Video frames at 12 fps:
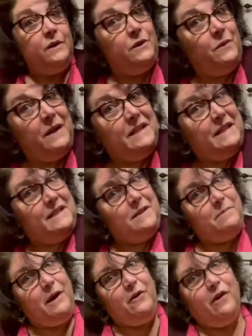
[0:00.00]
So as I
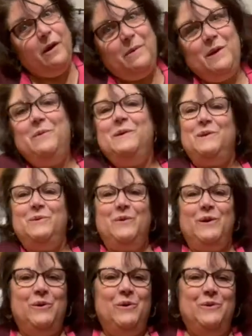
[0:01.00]
said, my grandmother was
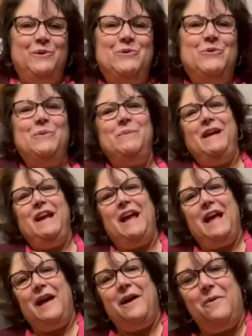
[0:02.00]
the one who taught
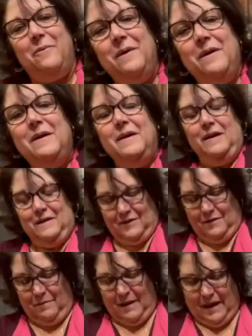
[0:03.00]
me how
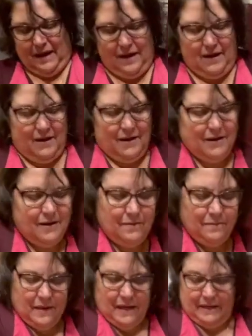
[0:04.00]
to make
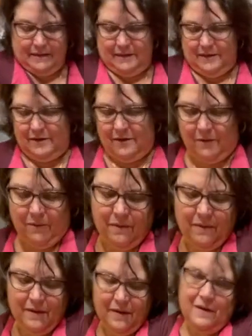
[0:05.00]
pizza
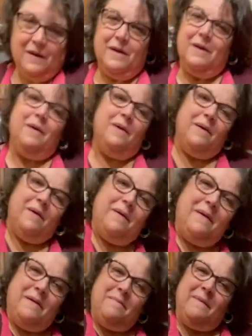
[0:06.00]
dough.
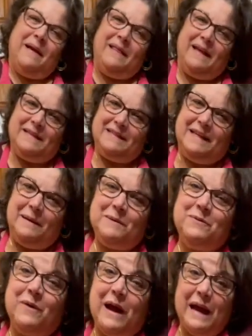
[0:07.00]
My last
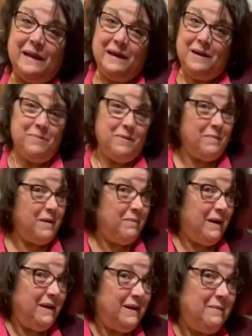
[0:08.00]
name is Reilly, but
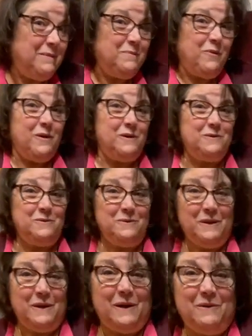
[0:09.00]
my maiden name is
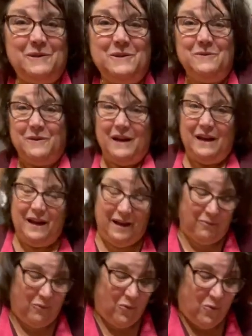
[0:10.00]
Marcotullio, so I
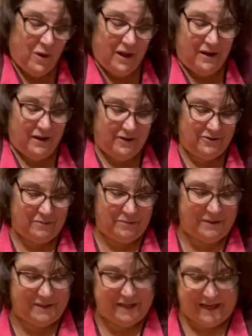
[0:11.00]
am
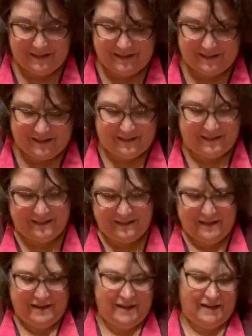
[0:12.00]
100%
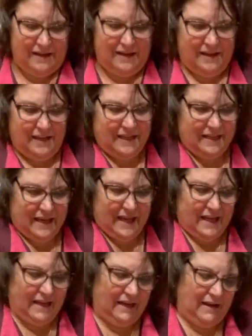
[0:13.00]

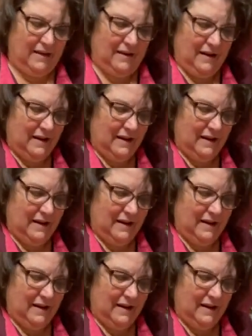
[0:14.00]
Italian.